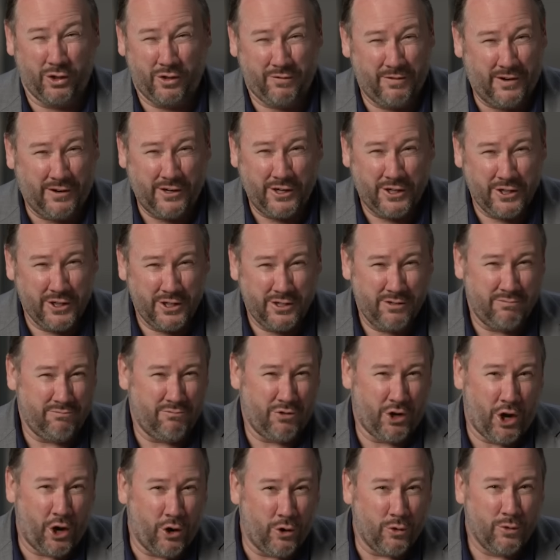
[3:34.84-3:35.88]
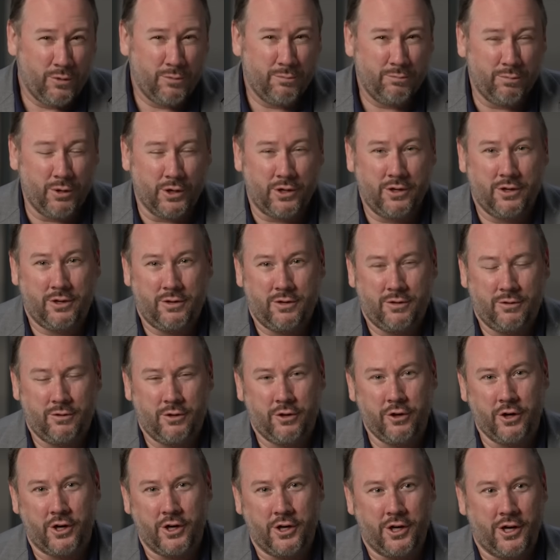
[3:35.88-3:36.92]
it look very good? No, but
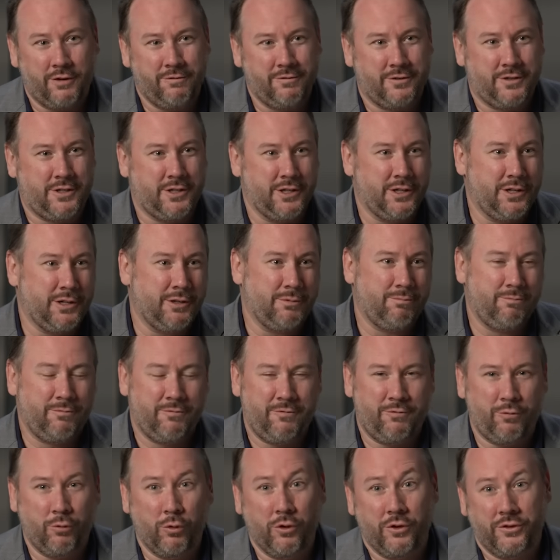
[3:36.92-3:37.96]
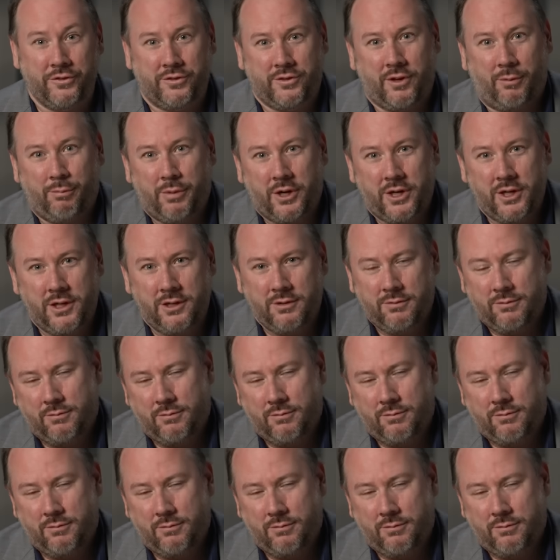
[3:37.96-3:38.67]
good enough to fool somebody?